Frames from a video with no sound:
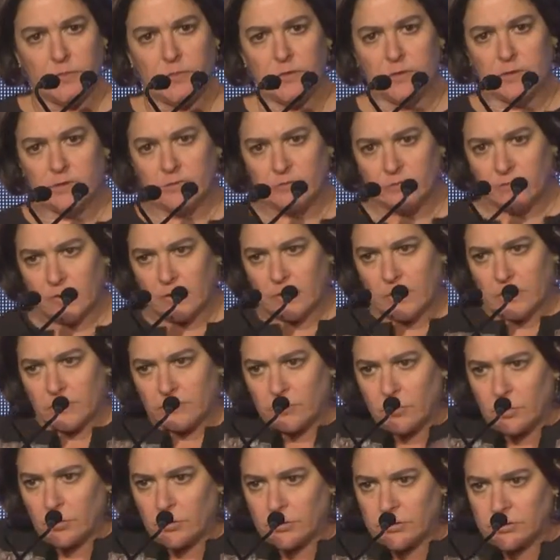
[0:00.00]
These are,
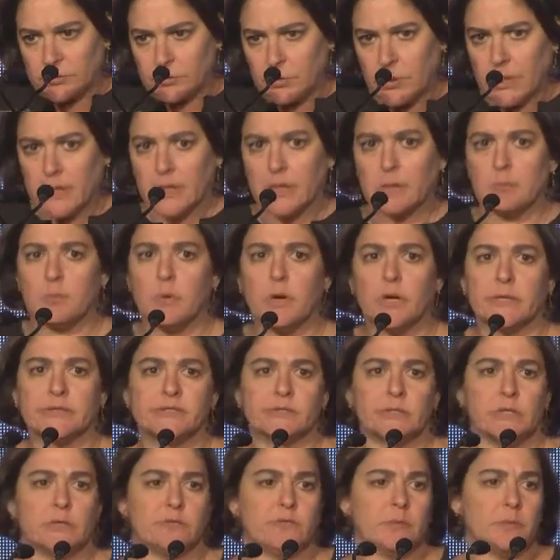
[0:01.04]
of course, part and
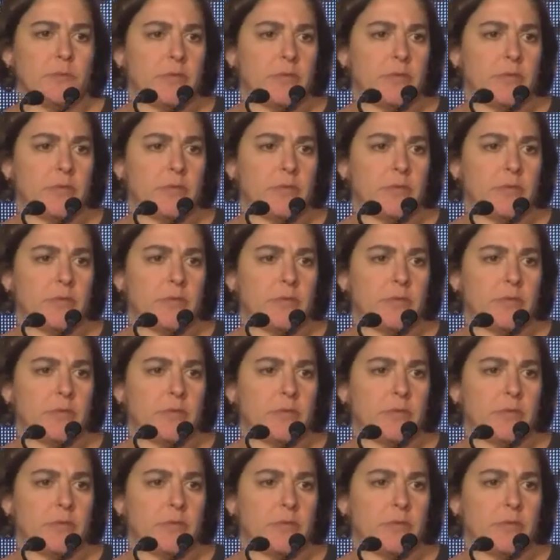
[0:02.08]
parcel of